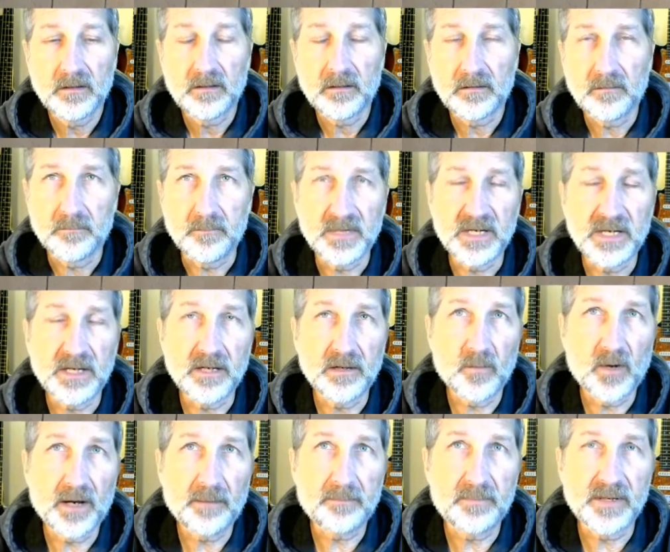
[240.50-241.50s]
Medium
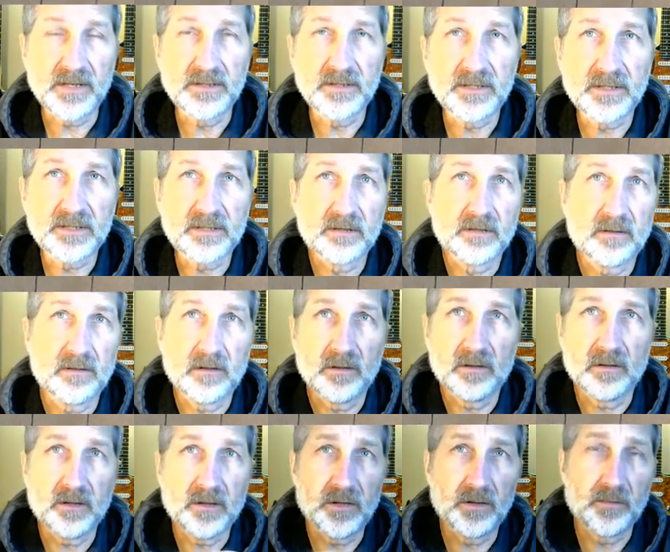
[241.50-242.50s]
weapons,
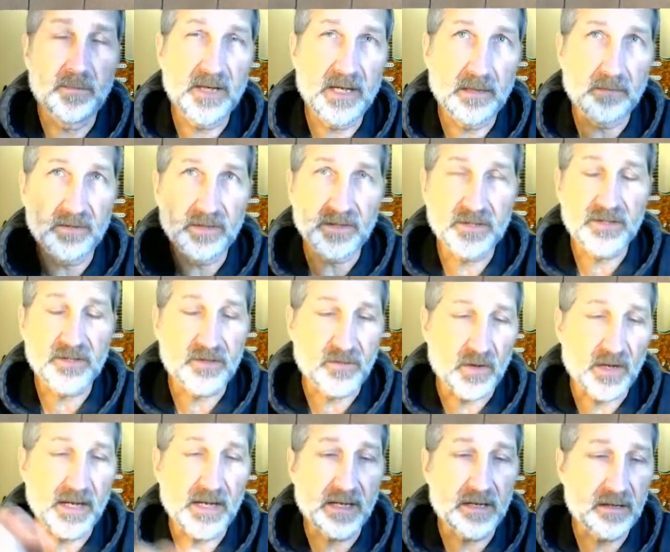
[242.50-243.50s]
you'll be able to
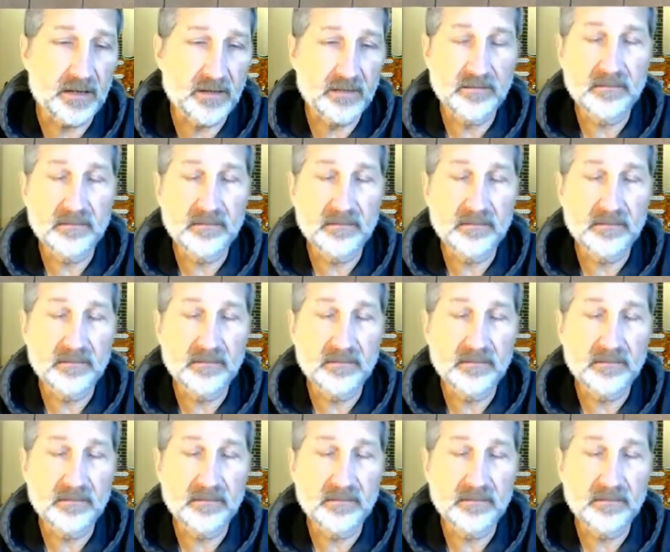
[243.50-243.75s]
strike